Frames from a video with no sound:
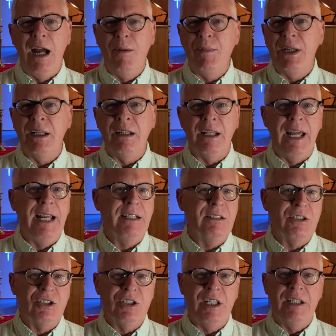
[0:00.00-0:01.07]
I'll be glad to
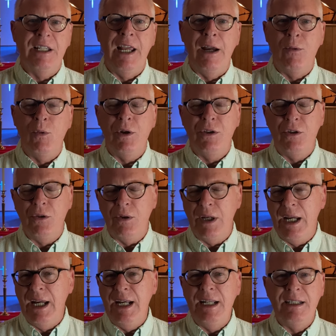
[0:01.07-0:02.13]
sit down with you
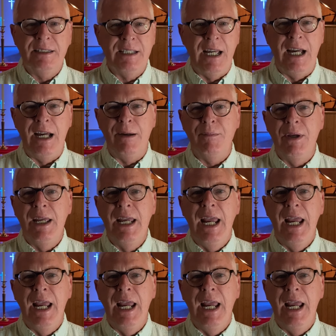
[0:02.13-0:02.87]
anytime